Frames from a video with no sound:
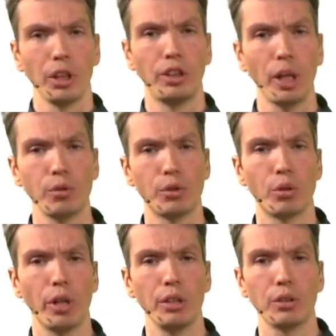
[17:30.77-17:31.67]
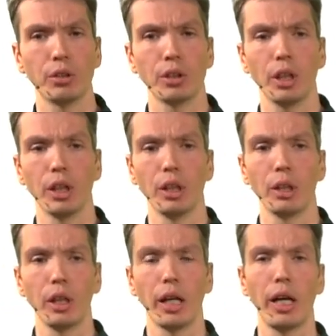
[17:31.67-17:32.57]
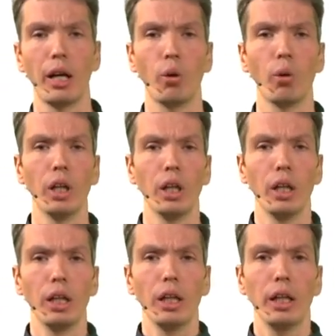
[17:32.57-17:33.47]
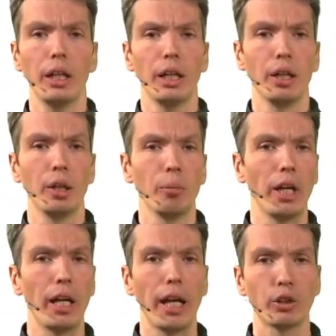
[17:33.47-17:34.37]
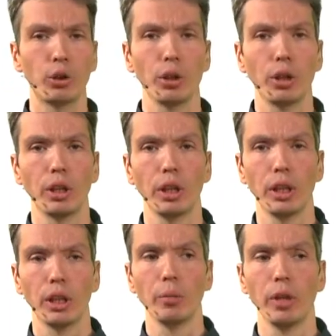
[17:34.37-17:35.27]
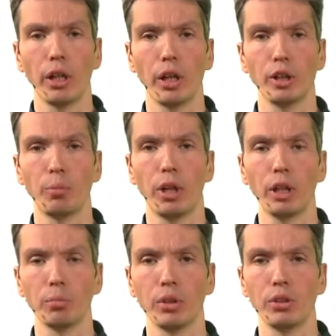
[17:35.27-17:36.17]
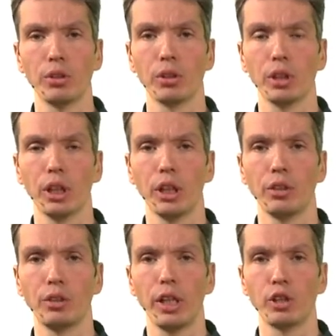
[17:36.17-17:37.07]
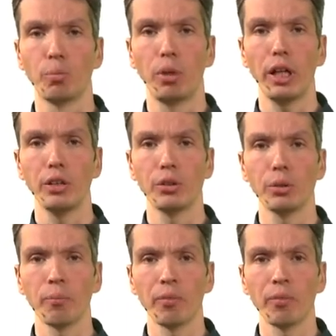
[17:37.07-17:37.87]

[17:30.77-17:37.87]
demonstrate how a lecture at our department takes place,